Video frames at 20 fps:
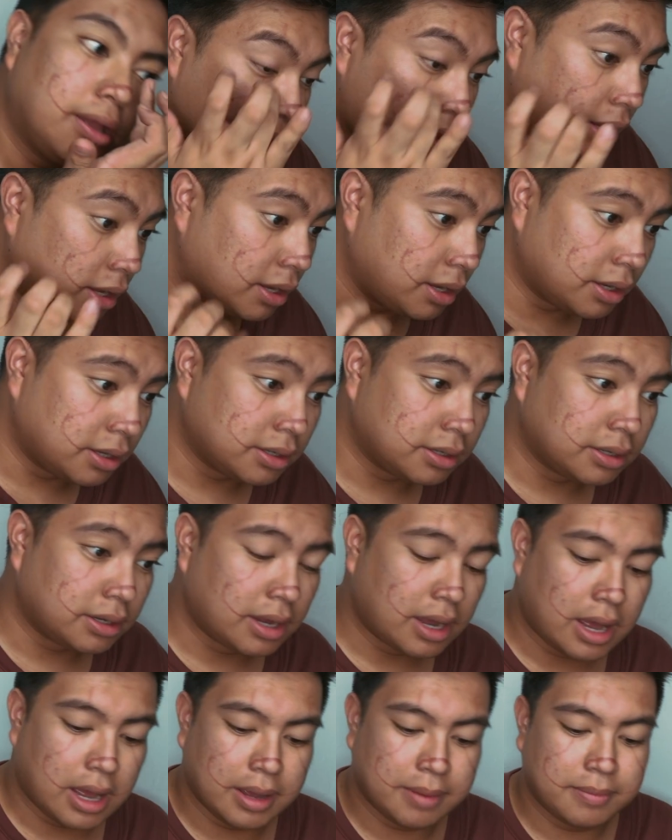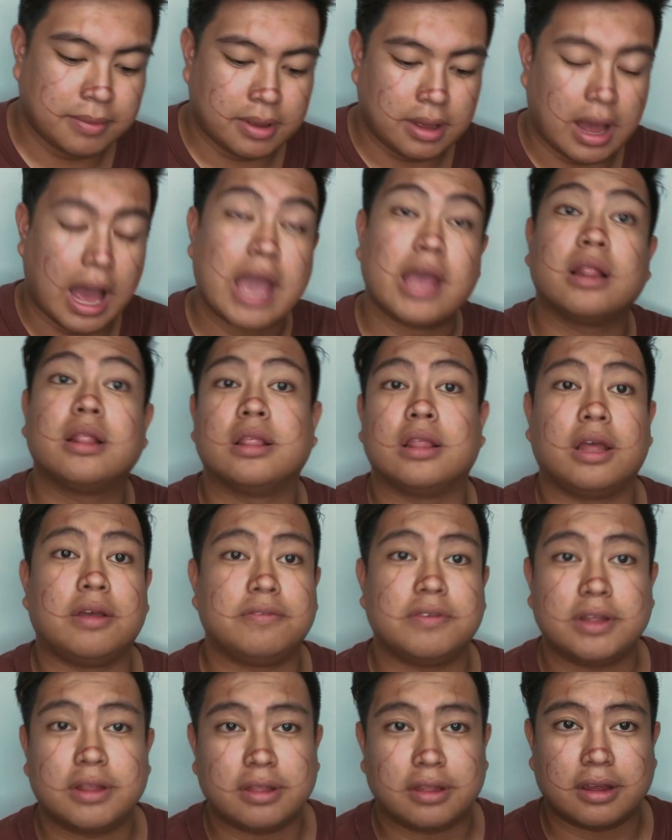And I
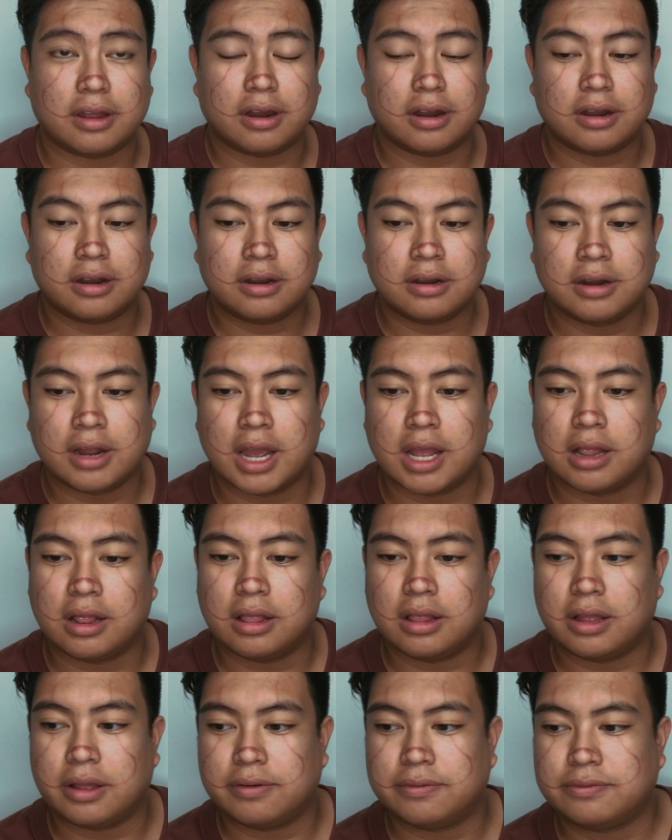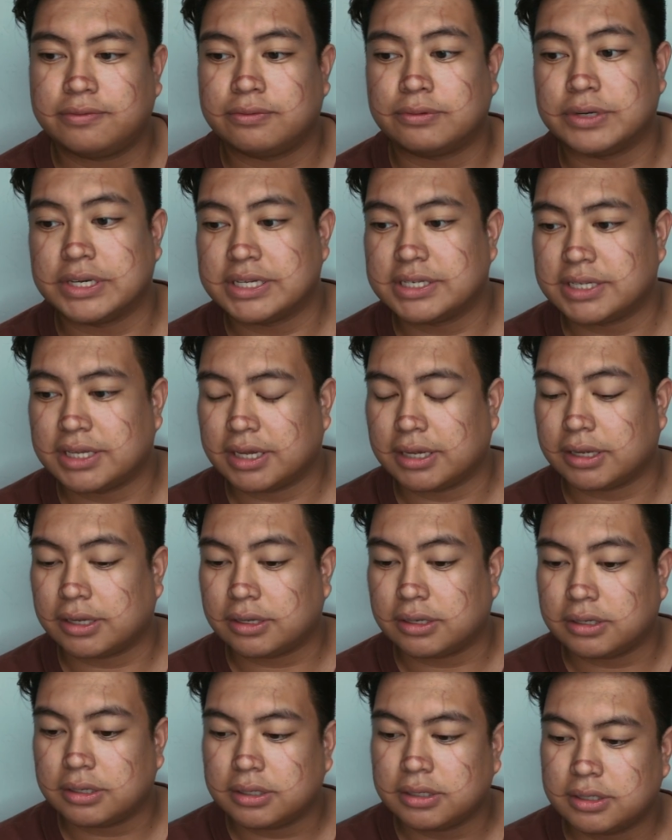love it there. I love
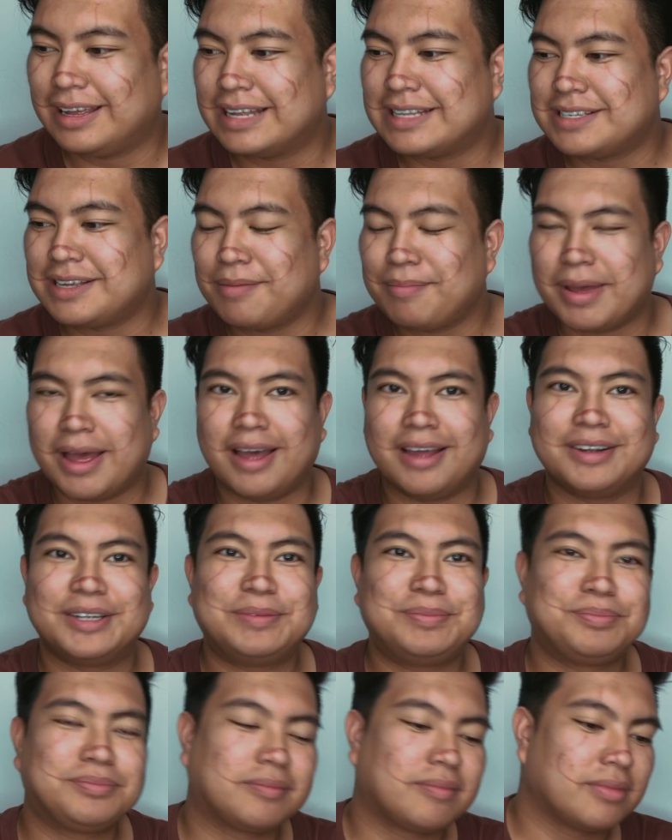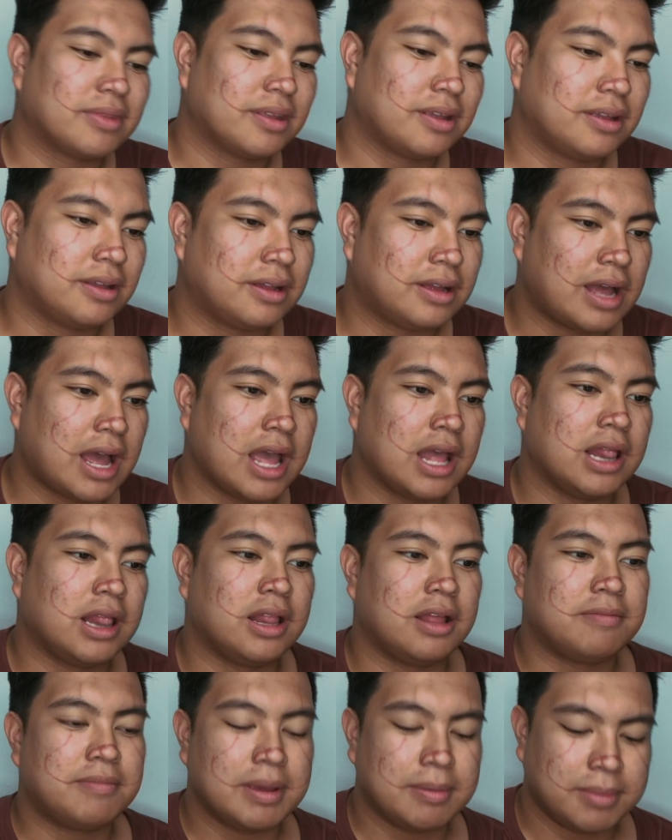retail. It's not bad. I
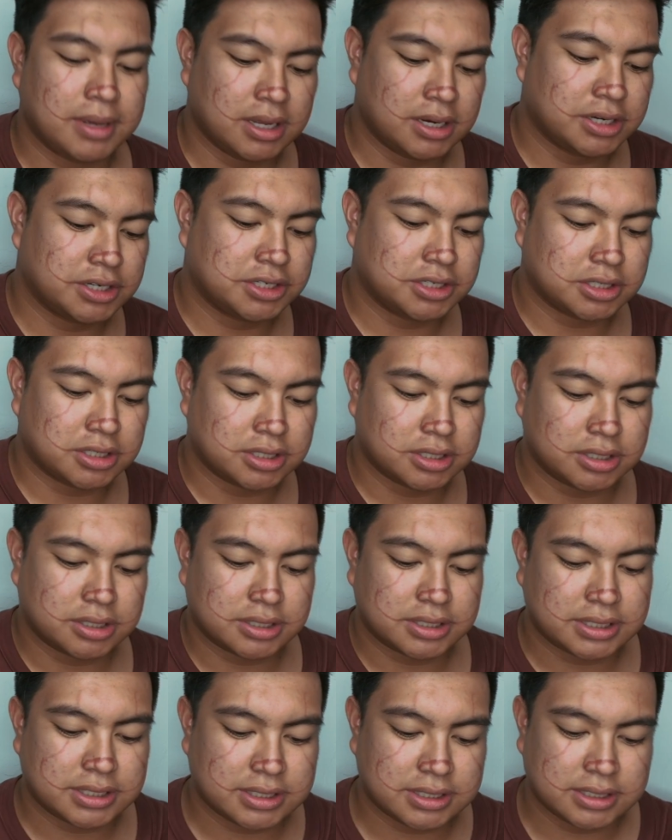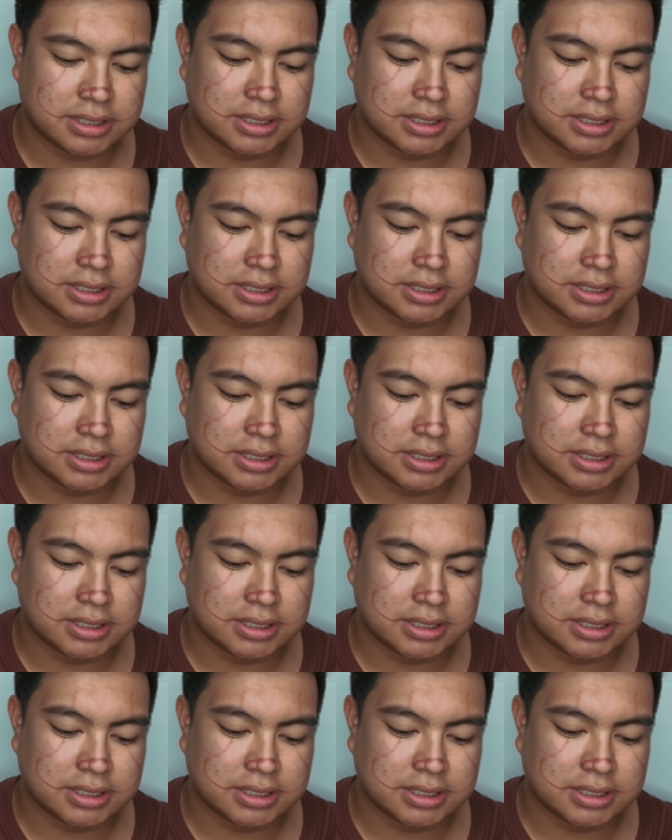love my managers.